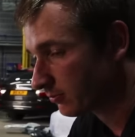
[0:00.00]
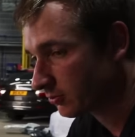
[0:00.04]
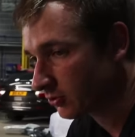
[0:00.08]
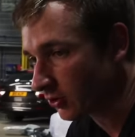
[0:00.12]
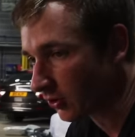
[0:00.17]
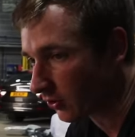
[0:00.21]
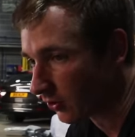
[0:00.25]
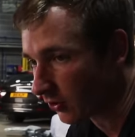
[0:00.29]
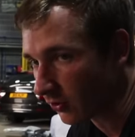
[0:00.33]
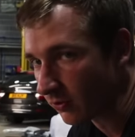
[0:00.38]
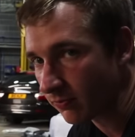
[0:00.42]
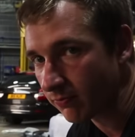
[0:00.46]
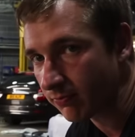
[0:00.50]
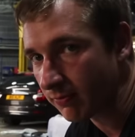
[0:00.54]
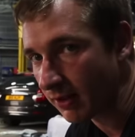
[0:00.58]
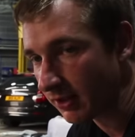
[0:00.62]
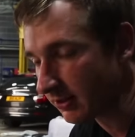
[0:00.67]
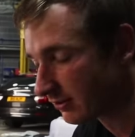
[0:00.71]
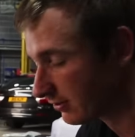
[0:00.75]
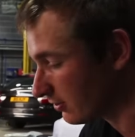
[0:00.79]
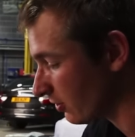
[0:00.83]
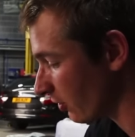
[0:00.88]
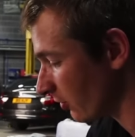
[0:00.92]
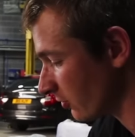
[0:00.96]
So
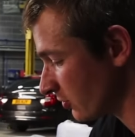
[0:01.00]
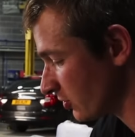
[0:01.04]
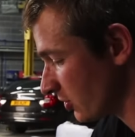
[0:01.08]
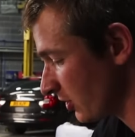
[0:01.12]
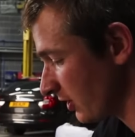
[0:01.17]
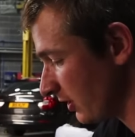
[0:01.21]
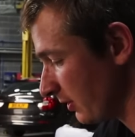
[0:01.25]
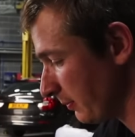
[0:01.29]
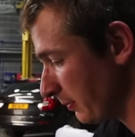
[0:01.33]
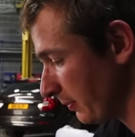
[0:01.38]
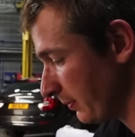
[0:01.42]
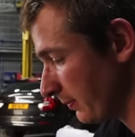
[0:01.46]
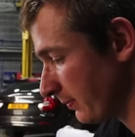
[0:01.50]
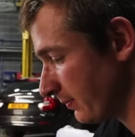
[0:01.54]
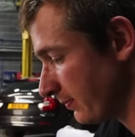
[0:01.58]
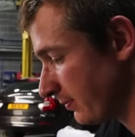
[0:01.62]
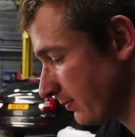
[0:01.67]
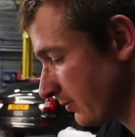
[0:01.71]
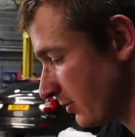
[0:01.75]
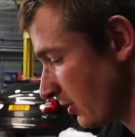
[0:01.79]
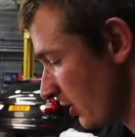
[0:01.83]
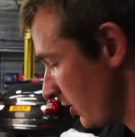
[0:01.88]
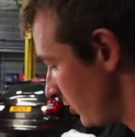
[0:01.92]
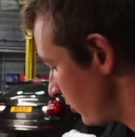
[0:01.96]
it's not cheap
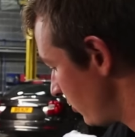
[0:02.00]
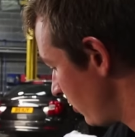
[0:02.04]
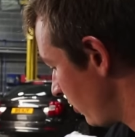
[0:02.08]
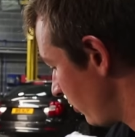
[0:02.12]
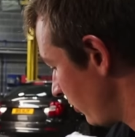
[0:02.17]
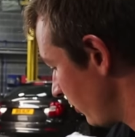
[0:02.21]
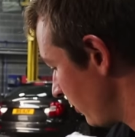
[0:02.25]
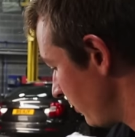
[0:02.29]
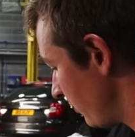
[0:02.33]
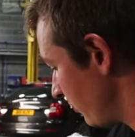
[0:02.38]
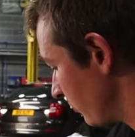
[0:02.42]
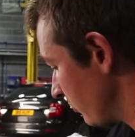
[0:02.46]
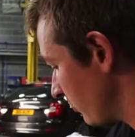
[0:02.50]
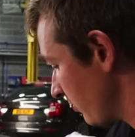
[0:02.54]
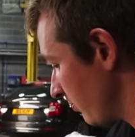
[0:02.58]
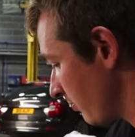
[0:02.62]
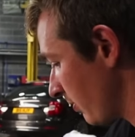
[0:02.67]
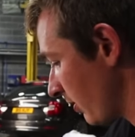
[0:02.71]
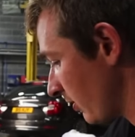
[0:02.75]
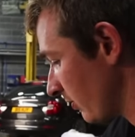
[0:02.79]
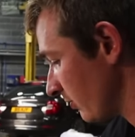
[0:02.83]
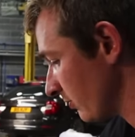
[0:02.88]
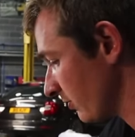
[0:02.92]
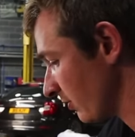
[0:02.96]
changing all your nuts and
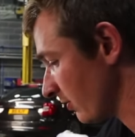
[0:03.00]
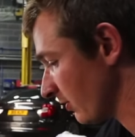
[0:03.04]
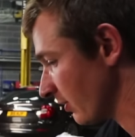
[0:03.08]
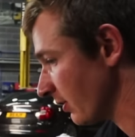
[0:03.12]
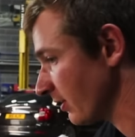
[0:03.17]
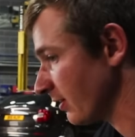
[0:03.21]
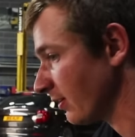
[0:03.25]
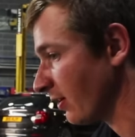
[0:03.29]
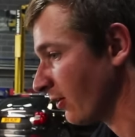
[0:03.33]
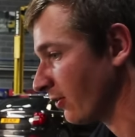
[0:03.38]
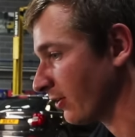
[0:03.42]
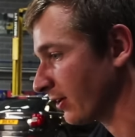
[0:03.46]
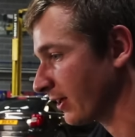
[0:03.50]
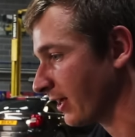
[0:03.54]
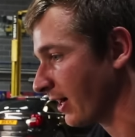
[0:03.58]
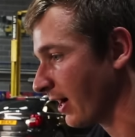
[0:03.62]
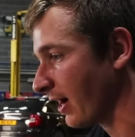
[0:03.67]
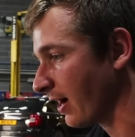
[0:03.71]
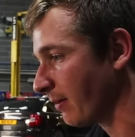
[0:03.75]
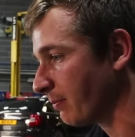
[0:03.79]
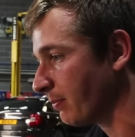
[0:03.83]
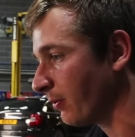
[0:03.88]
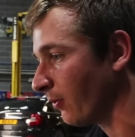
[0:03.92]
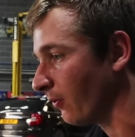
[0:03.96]
bolts on a
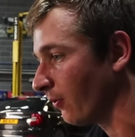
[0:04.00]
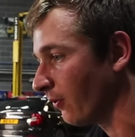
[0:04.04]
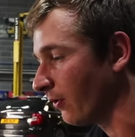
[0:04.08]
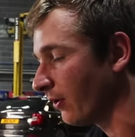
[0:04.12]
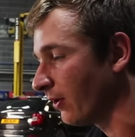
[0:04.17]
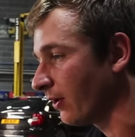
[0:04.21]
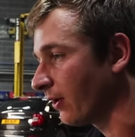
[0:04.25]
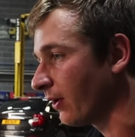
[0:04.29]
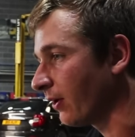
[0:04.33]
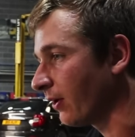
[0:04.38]
car. But